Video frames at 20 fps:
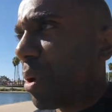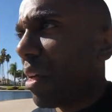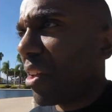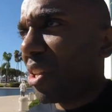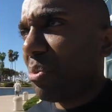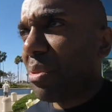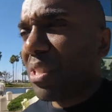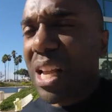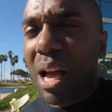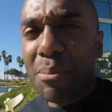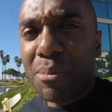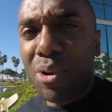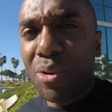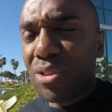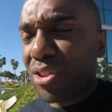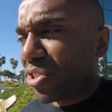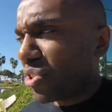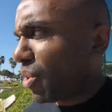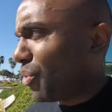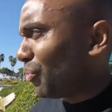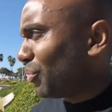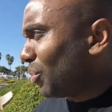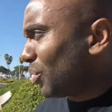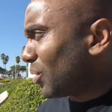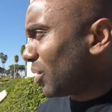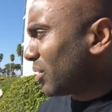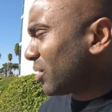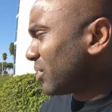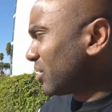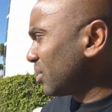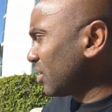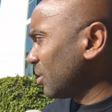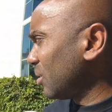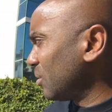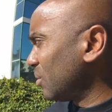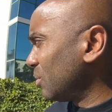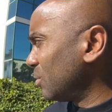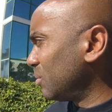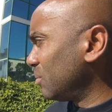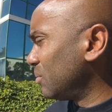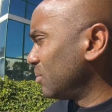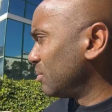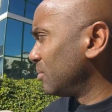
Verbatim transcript: probably going to be time to go to the show floor. So,